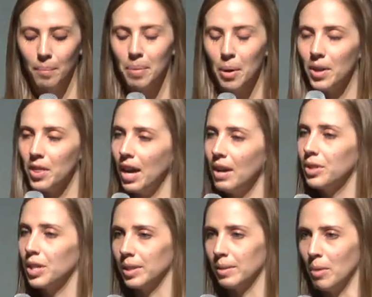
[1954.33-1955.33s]
But without
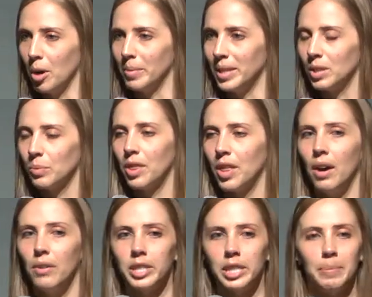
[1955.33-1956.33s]
these moments,
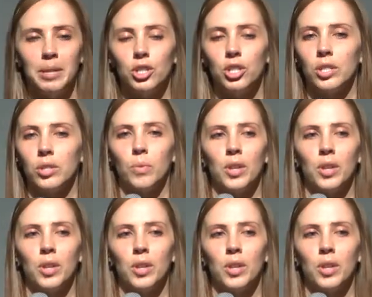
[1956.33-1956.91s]
without the speeches,